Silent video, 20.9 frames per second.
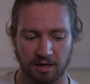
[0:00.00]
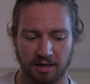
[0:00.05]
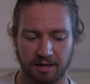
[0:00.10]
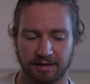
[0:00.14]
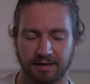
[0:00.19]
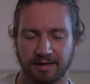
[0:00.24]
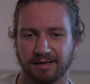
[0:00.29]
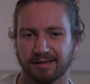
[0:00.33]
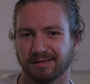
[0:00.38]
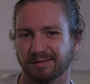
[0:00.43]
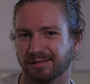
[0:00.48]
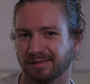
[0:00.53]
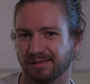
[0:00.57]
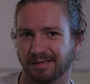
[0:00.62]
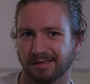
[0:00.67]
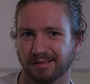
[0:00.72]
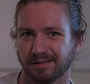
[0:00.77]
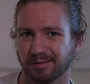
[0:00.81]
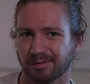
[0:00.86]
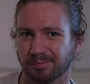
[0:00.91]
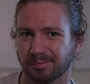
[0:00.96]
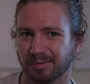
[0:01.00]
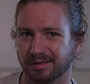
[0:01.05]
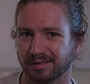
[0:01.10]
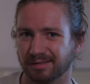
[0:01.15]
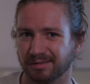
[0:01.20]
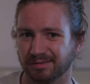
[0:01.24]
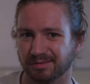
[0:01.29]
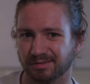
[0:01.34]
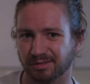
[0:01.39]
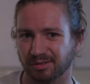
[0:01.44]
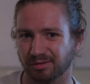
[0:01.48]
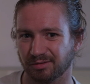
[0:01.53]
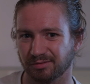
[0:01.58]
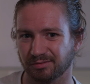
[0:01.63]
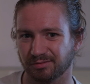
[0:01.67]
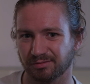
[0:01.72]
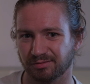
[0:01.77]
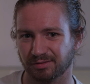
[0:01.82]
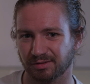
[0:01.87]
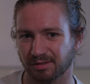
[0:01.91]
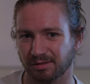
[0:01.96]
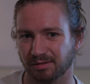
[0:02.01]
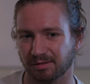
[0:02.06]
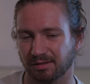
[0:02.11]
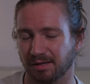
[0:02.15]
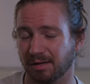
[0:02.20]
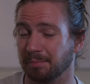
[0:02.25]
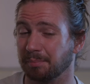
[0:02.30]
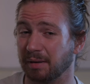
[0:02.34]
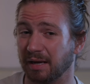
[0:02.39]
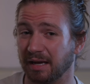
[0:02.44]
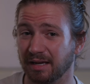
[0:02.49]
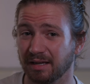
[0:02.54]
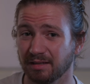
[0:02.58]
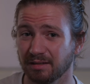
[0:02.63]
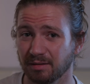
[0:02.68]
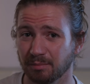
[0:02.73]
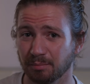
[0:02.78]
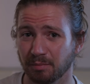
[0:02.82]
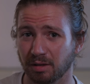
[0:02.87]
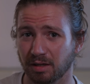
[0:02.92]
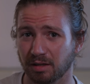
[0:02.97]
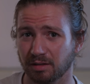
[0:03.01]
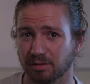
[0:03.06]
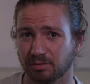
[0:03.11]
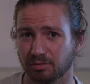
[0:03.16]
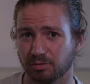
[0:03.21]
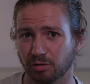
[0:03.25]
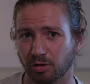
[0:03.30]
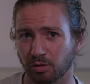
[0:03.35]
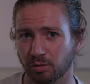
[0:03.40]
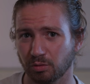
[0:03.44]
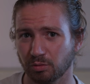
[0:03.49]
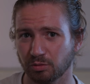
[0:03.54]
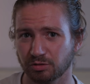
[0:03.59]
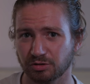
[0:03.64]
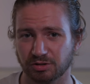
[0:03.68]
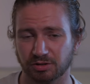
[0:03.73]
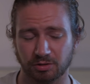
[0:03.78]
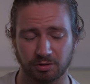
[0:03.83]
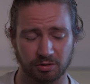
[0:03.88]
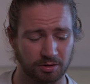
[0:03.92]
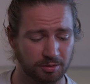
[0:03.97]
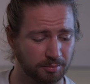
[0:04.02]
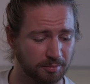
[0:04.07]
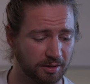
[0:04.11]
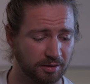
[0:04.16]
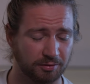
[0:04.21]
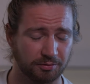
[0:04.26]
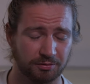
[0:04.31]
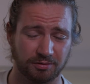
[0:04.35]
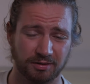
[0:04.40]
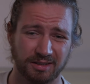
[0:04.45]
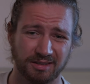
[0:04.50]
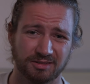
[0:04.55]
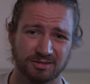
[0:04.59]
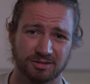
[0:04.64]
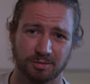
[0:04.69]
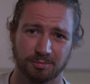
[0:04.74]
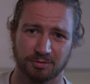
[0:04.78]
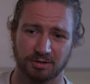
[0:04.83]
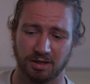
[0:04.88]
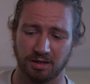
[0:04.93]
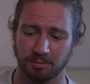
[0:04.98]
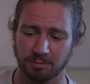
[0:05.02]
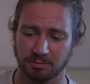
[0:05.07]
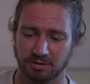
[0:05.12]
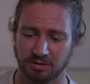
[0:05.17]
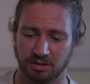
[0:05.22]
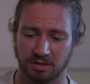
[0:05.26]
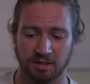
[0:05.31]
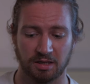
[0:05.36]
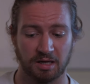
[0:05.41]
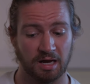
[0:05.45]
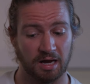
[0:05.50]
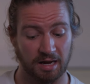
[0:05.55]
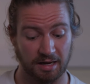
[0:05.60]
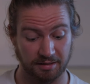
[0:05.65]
I had a little bit of a pain in my toes or in my feet sometimes.